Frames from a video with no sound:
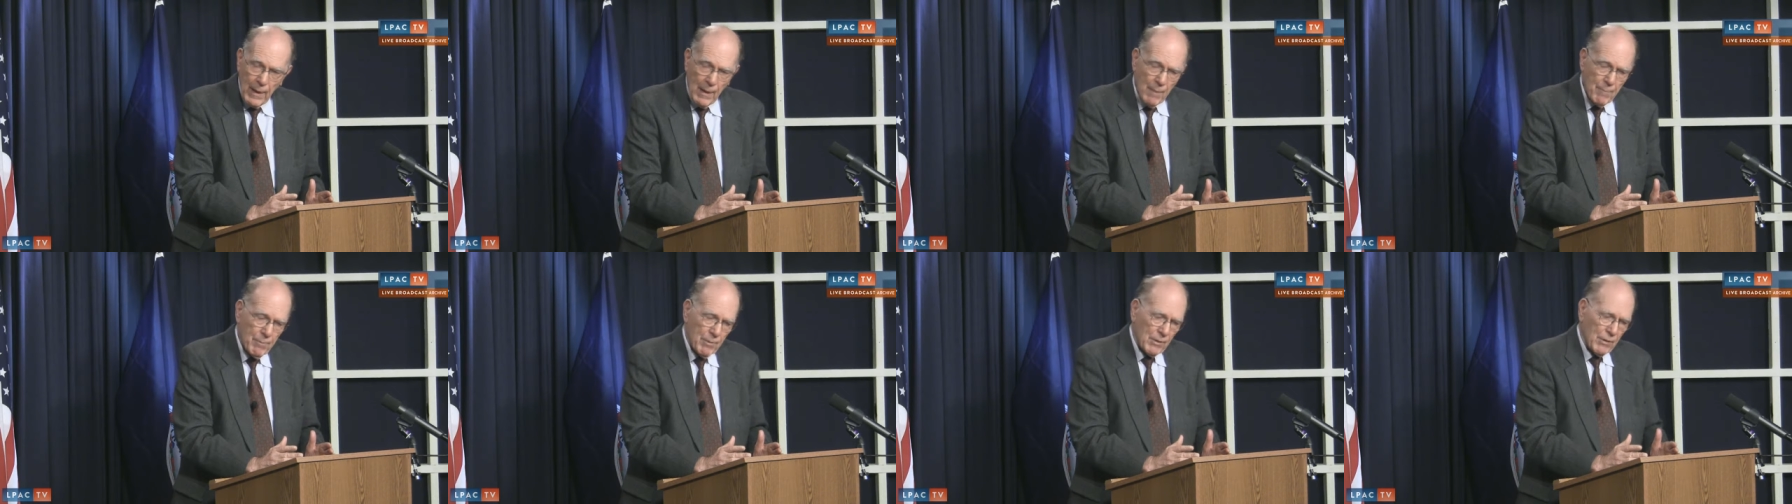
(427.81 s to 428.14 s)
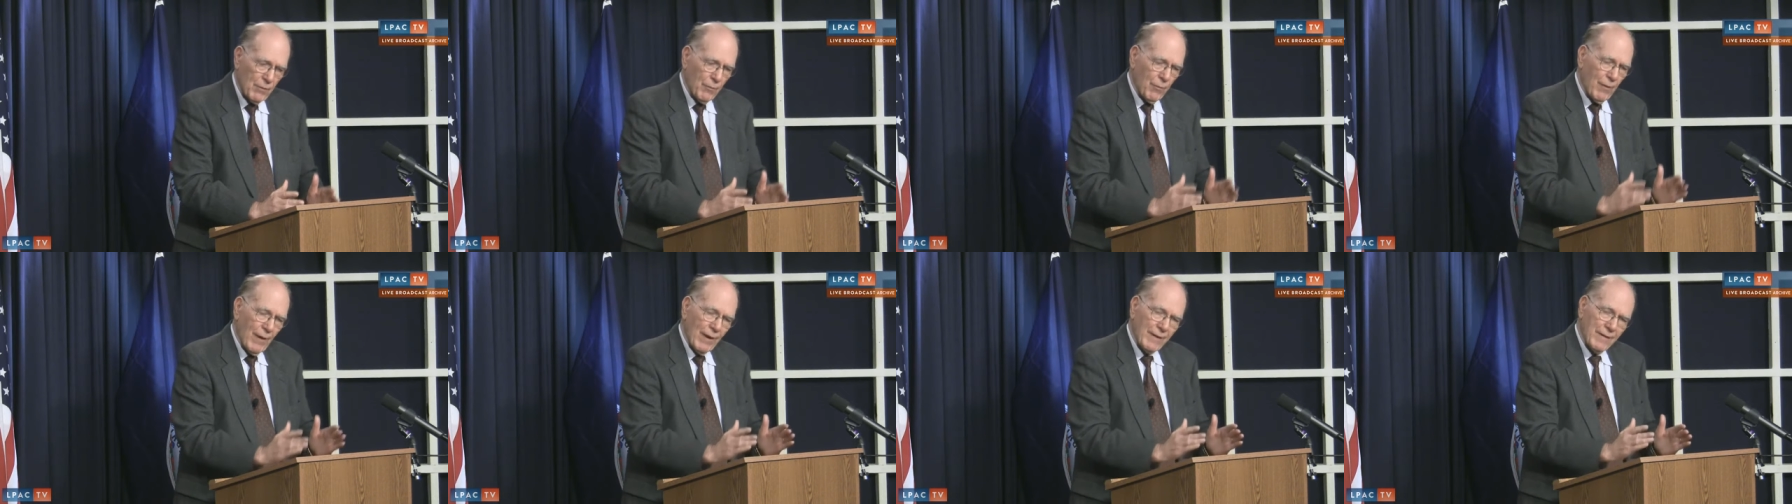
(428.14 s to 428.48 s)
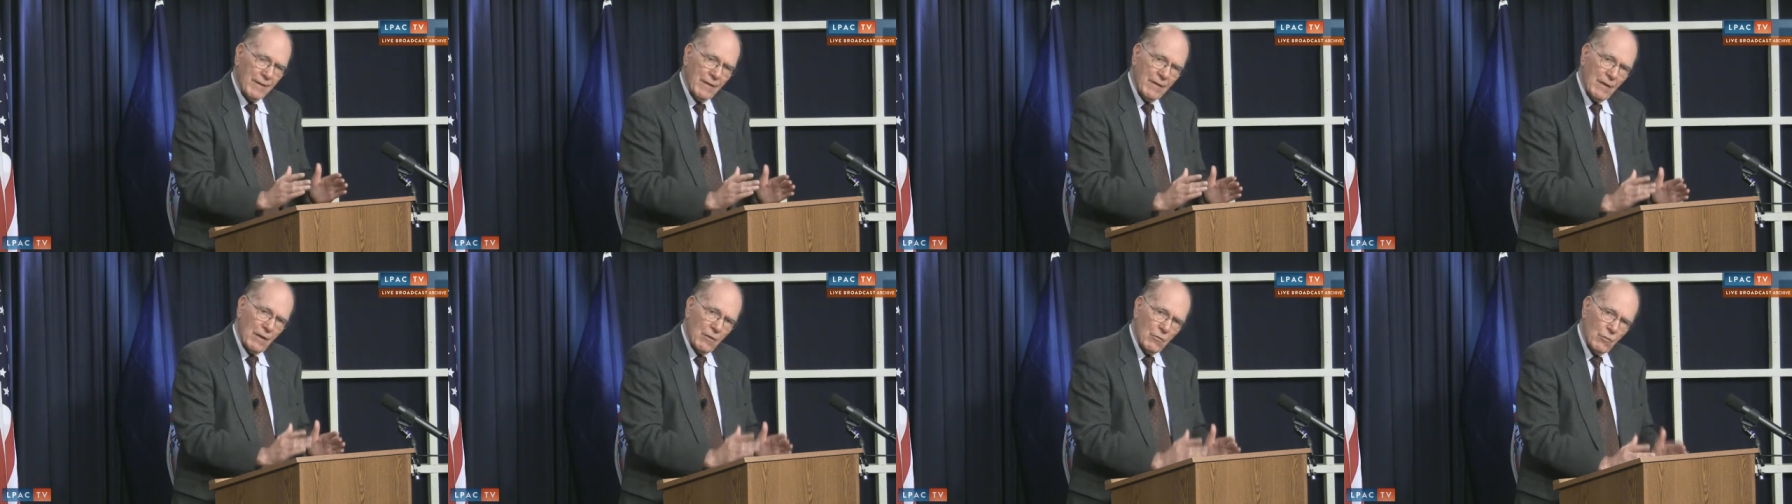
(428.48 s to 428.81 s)
but the fact
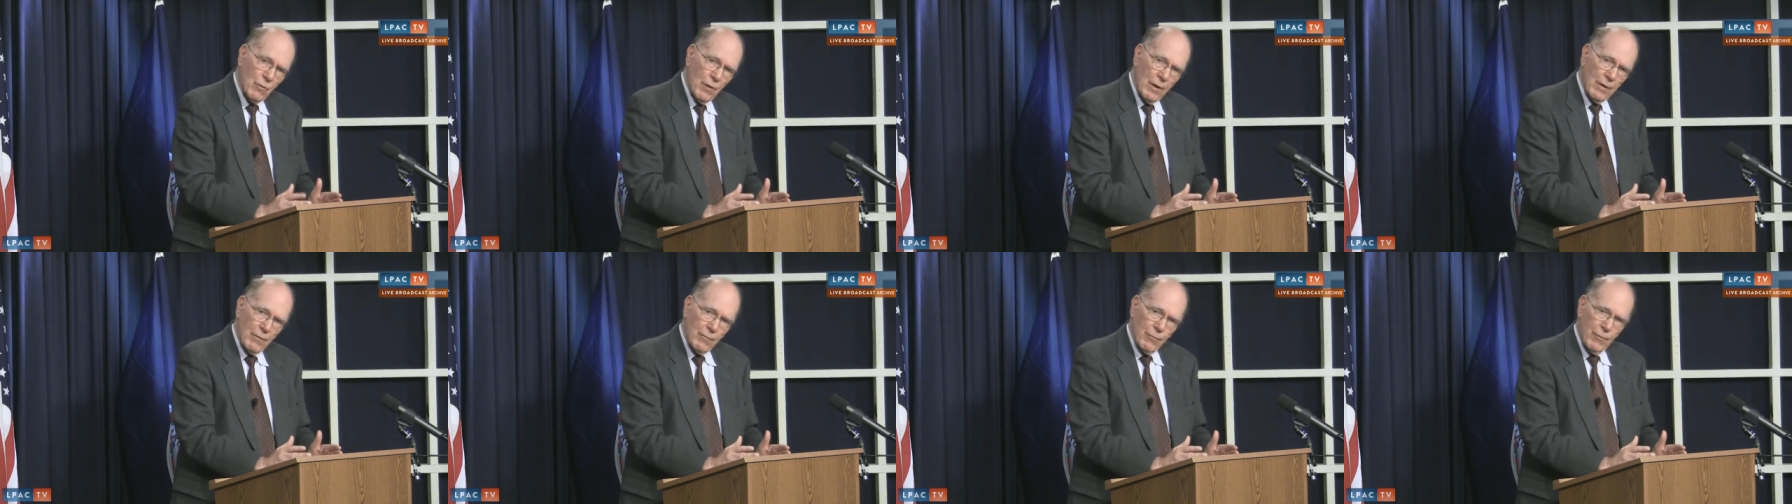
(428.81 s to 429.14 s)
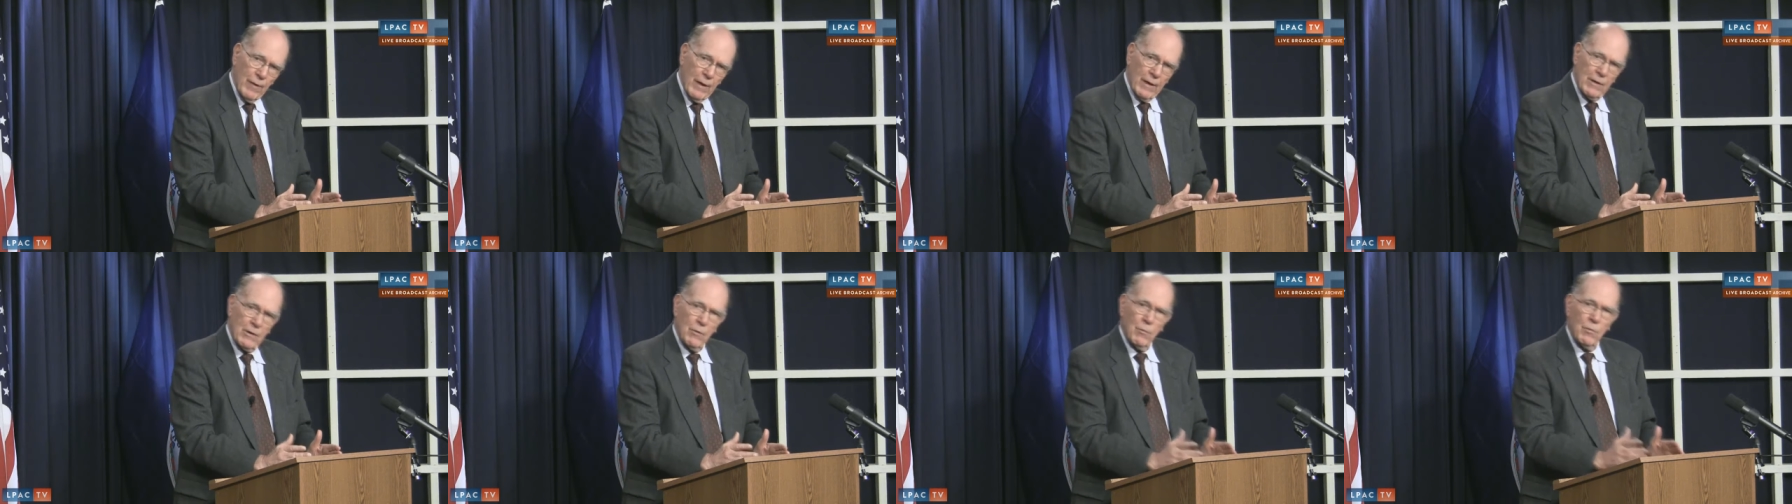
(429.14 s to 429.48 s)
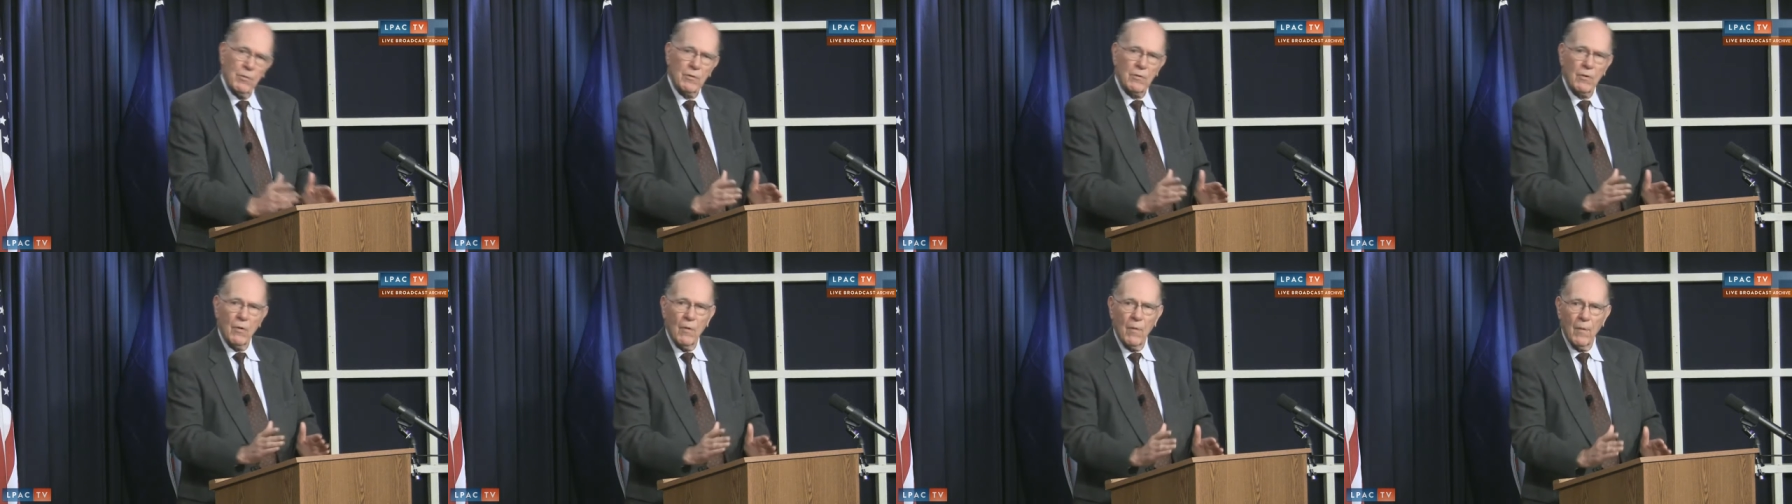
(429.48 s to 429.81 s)
that the drug factor
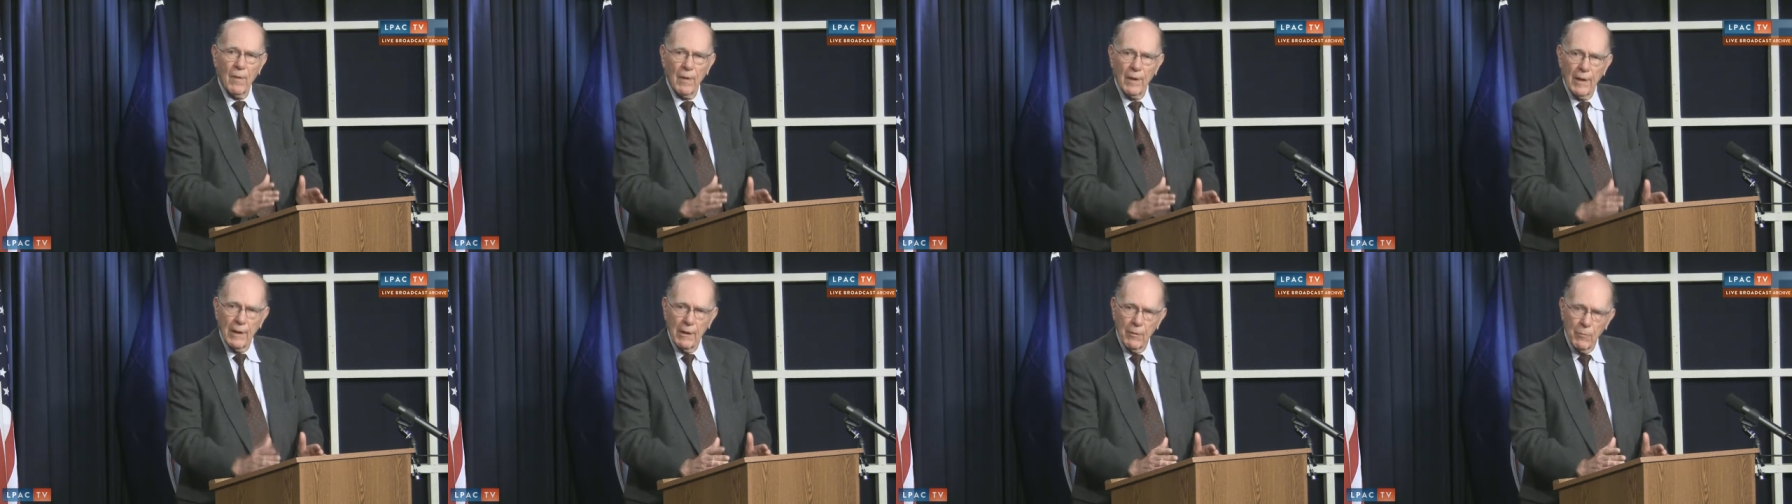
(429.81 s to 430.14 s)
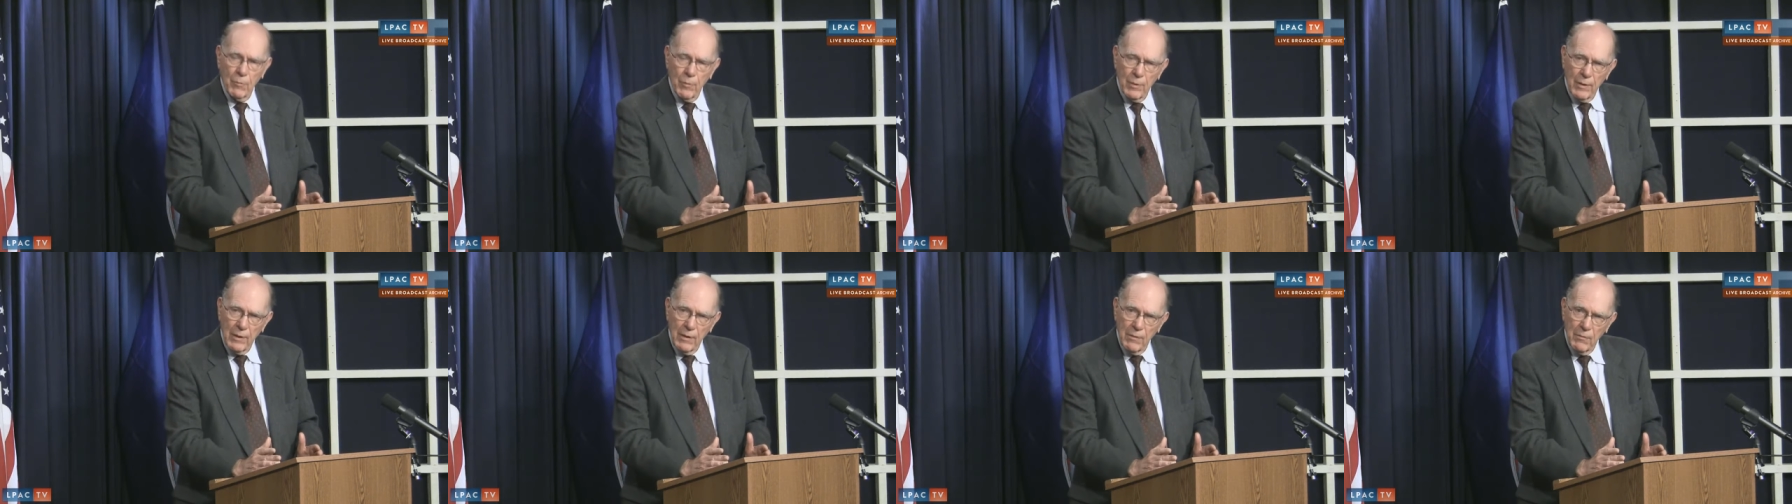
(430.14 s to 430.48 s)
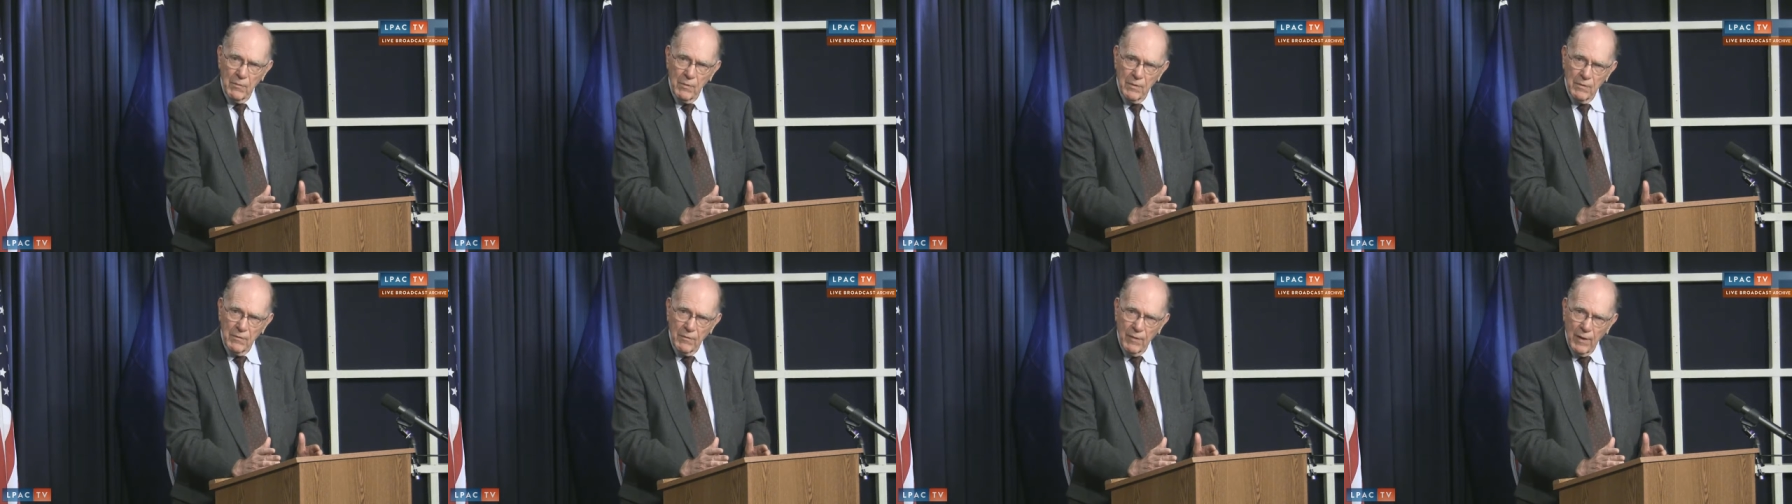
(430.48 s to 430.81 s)
was correlated with the
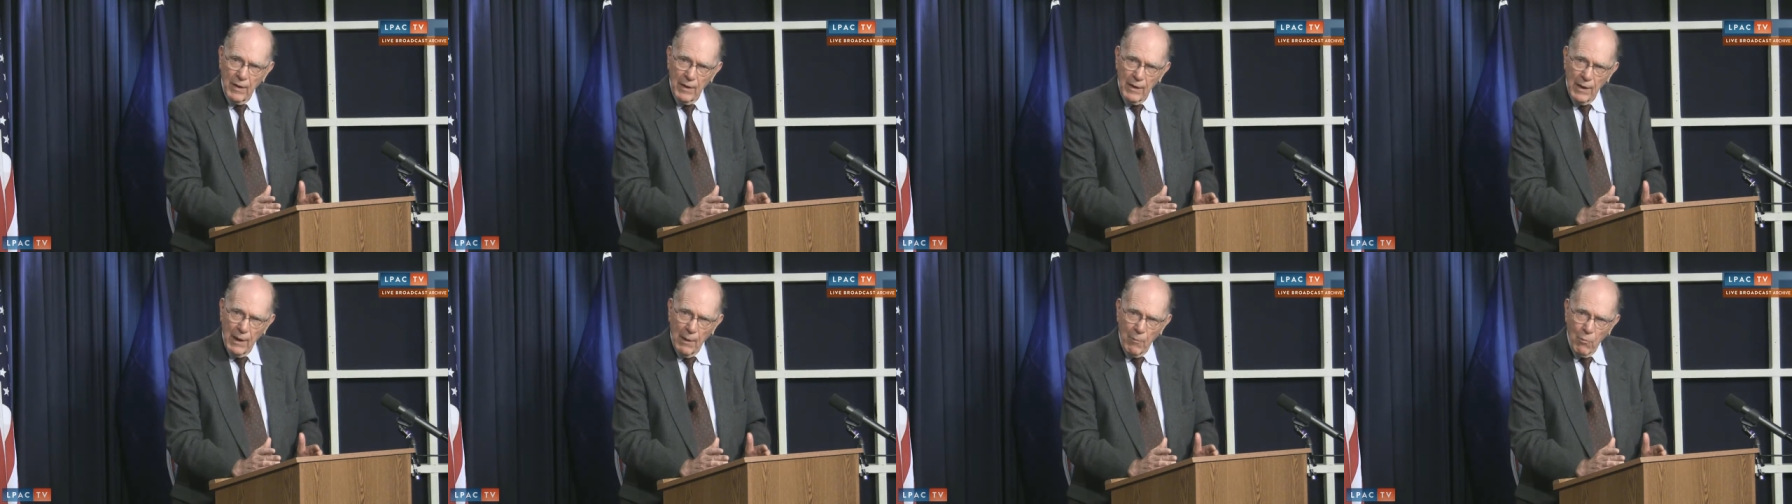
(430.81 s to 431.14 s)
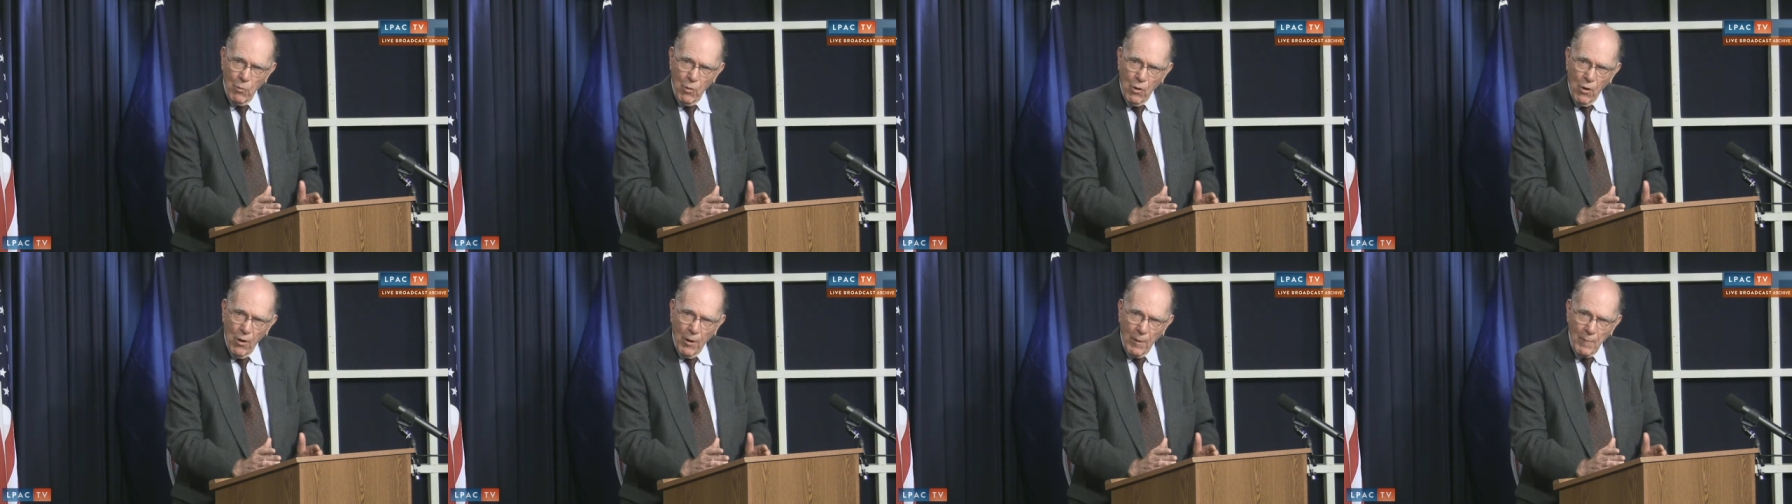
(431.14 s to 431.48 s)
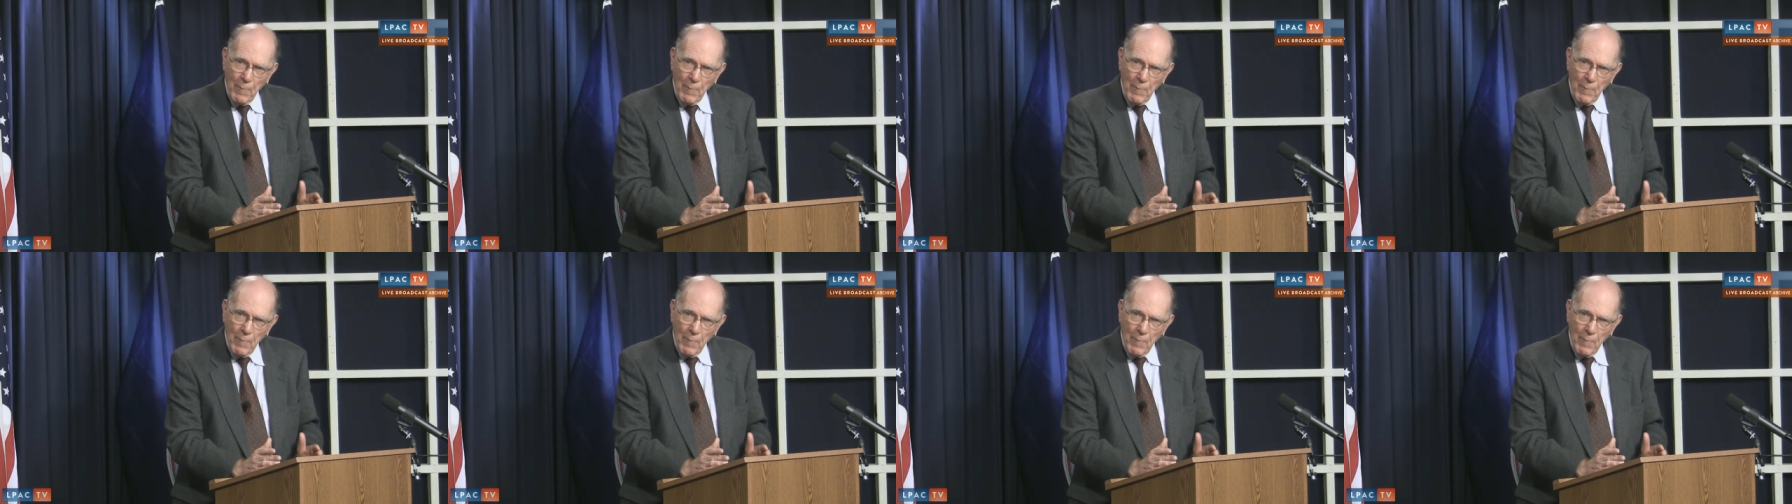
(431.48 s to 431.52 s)
Vietnam War.